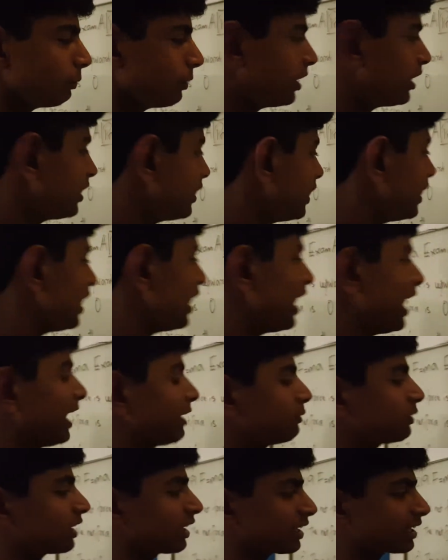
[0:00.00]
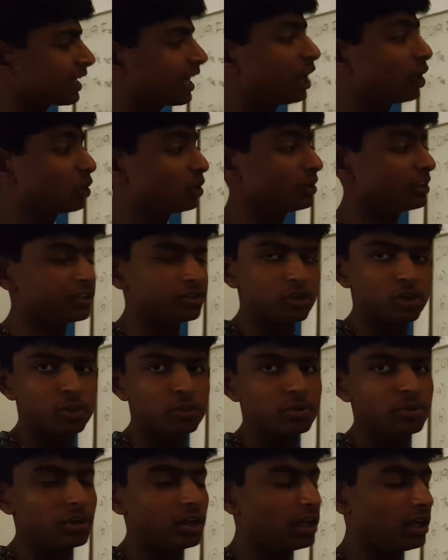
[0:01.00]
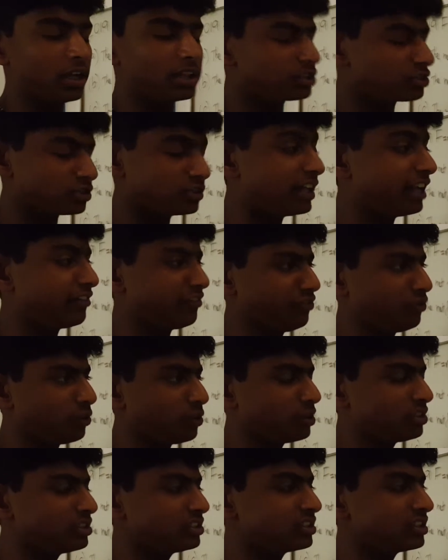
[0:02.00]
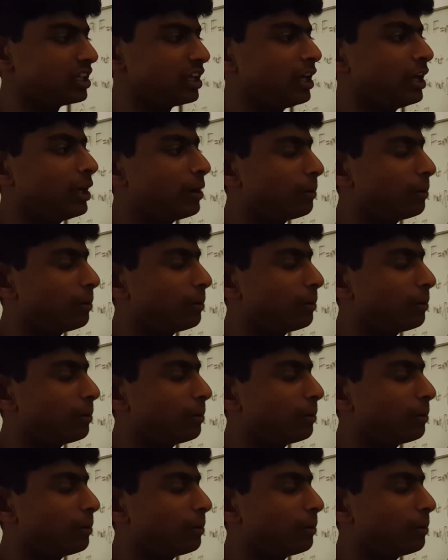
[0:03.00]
right? And we can calculate net force